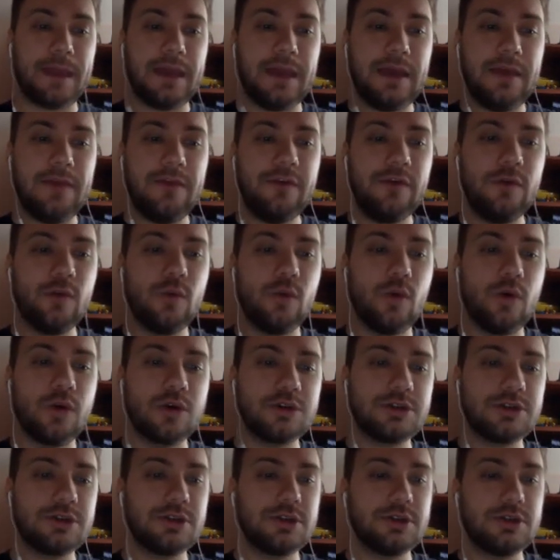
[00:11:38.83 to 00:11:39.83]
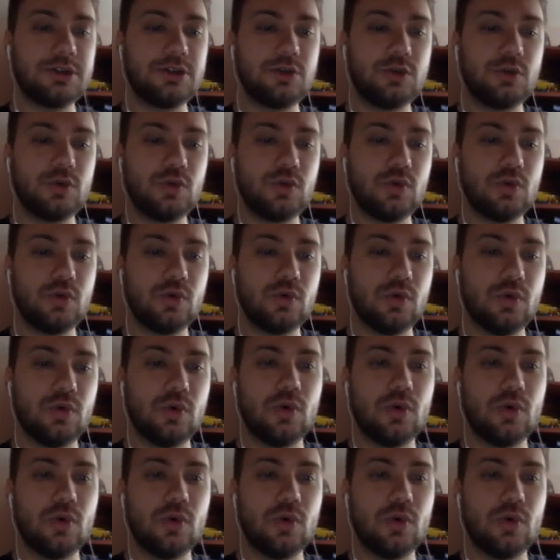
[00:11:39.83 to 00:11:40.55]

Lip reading: If you want to